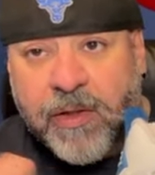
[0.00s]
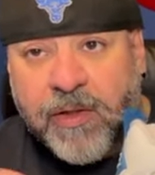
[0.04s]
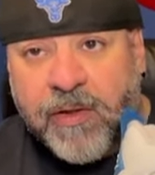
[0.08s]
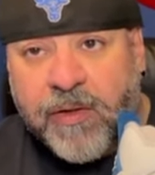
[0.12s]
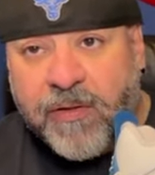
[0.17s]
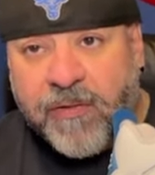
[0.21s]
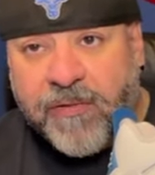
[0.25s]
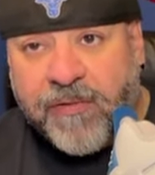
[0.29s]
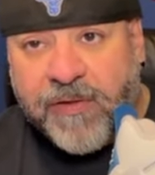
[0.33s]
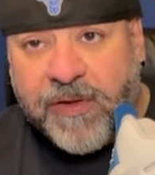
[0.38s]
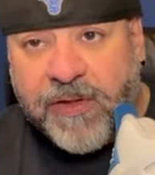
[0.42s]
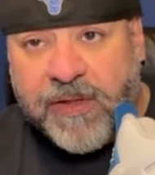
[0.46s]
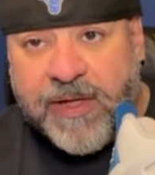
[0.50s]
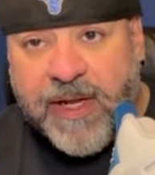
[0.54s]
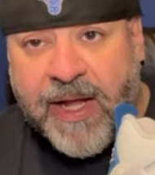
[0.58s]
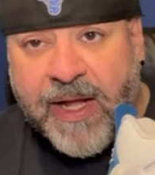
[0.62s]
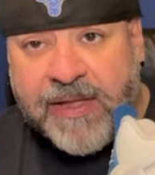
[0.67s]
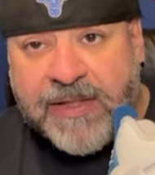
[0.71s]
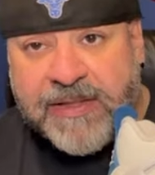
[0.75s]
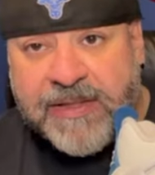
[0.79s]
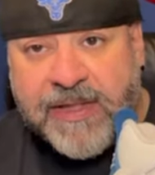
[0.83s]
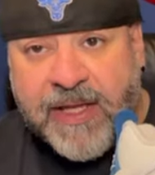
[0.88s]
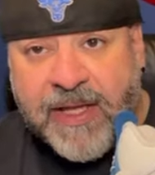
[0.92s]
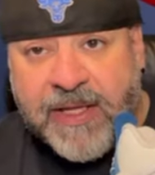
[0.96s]
for the
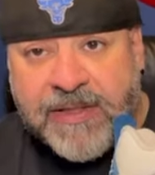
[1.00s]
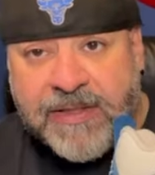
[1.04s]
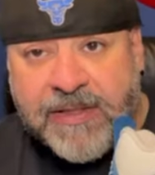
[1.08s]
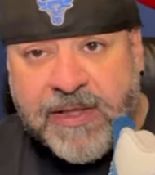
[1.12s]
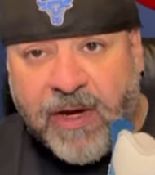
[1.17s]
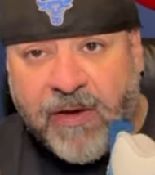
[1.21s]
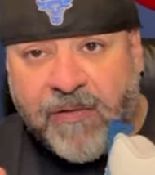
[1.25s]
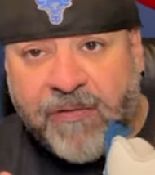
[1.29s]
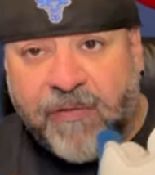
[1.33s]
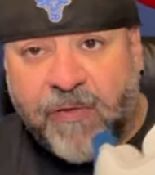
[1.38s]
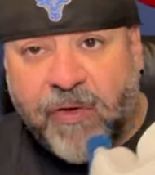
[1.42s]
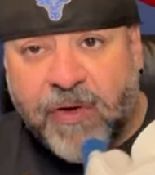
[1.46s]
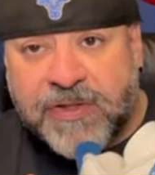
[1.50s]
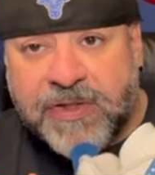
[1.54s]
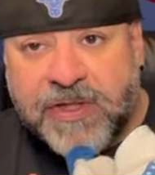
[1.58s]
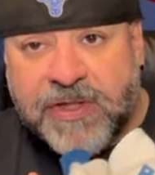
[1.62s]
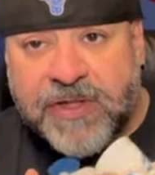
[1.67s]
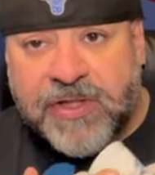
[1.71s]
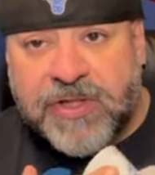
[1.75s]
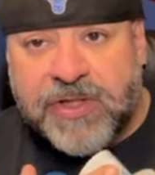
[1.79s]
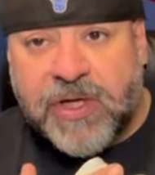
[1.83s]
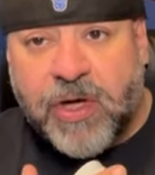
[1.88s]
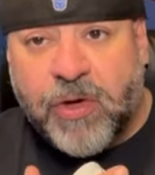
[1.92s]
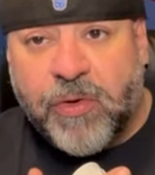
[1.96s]
United States Air Force,
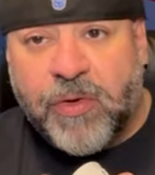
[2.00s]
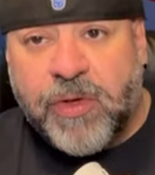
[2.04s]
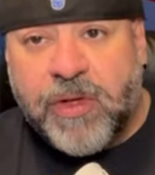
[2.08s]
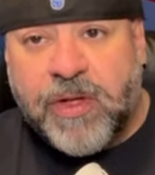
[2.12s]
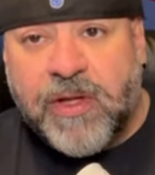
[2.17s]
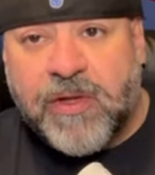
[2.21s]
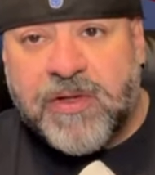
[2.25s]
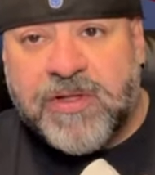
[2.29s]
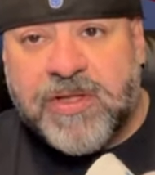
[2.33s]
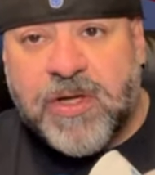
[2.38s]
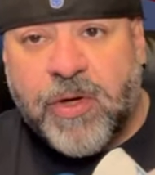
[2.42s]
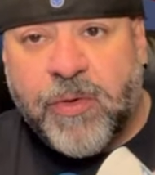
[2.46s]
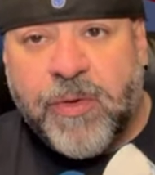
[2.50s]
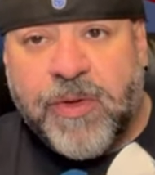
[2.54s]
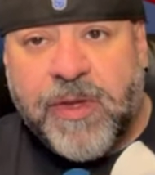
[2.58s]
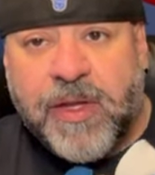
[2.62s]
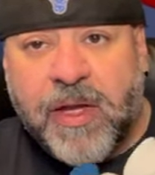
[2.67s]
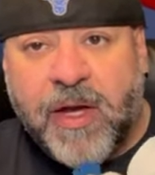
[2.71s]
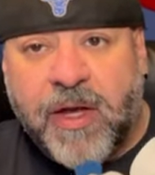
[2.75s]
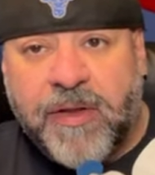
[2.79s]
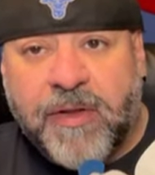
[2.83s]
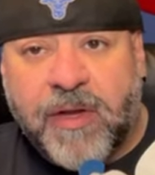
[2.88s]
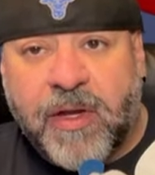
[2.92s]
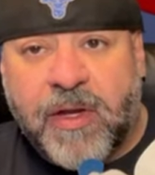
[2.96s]
and so are
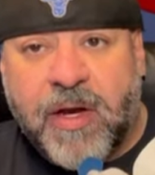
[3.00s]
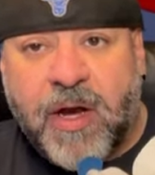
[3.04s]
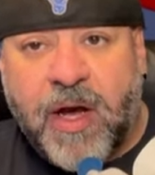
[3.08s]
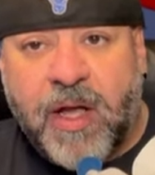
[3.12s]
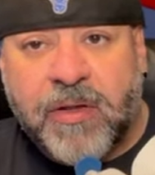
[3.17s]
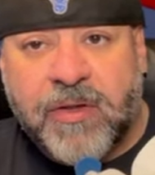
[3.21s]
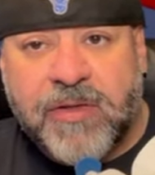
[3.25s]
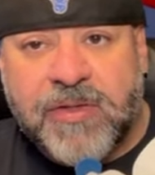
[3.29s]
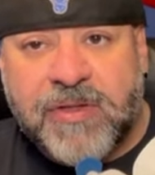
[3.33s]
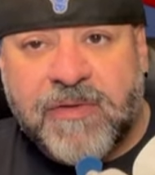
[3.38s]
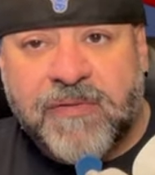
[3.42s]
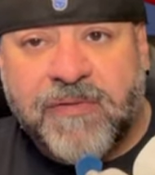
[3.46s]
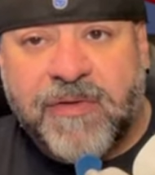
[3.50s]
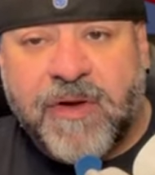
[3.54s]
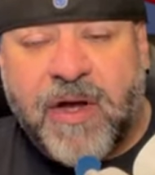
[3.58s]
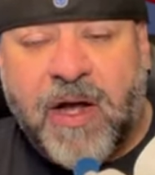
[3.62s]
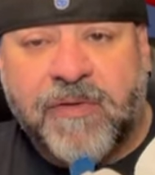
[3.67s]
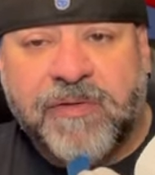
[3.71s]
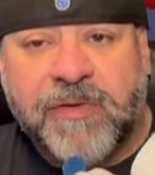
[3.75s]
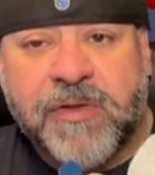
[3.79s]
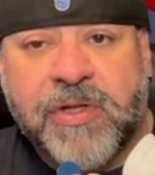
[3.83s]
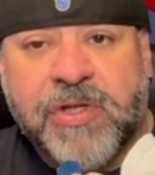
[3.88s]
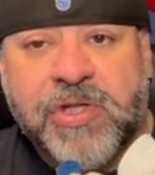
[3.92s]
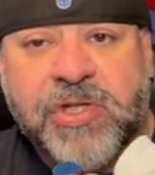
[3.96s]
the other colors
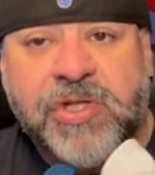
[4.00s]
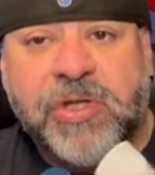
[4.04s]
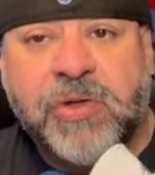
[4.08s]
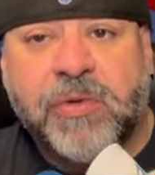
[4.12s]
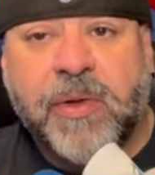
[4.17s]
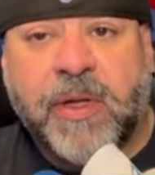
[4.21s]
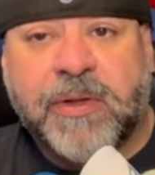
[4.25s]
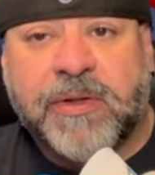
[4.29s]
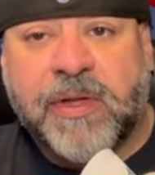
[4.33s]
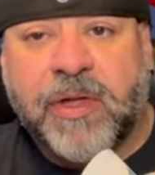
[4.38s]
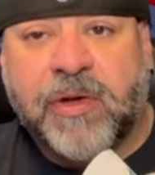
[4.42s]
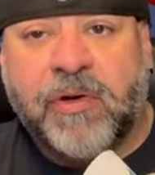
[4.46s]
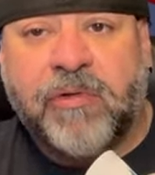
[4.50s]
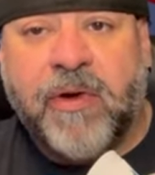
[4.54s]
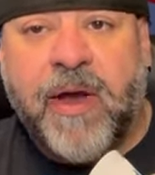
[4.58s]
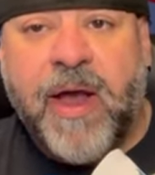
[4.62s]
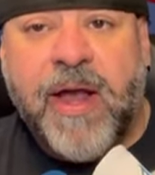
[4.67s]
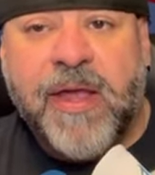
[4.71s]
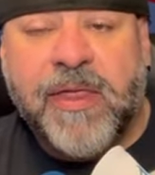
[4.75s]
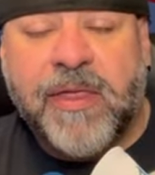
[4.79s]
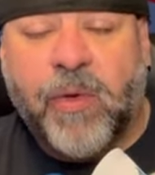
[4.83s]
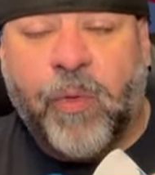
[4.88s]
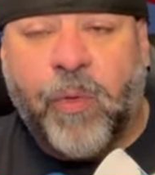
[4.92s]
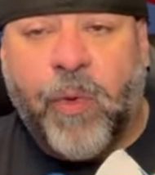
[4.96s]
involved in the shoe, like the
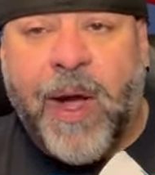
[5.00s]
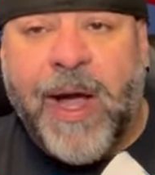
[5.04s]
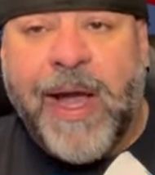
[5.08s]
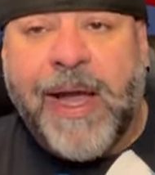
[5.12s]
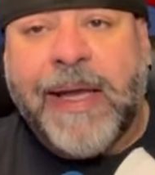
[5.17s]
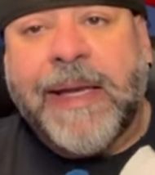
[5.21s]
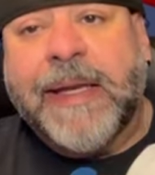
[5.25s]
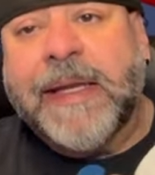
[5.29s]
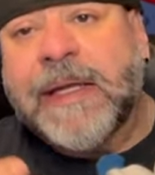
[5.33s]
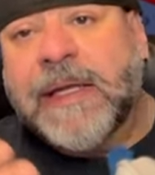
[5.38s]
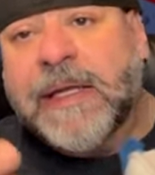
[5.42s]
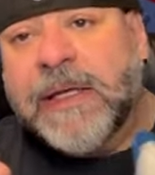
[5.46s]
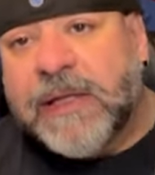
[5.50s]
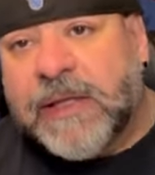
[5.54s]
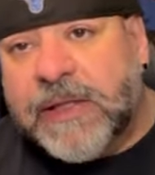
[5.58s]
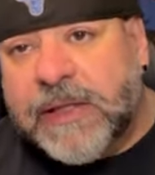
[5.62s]
gray and the white.